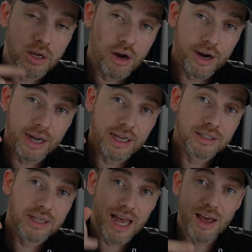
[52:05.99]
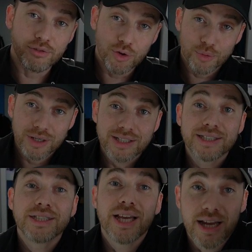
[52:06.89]
All right, guys. Have a good one.
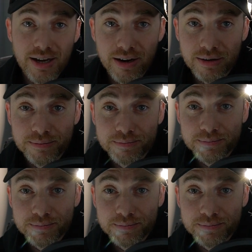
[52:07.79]
Take care.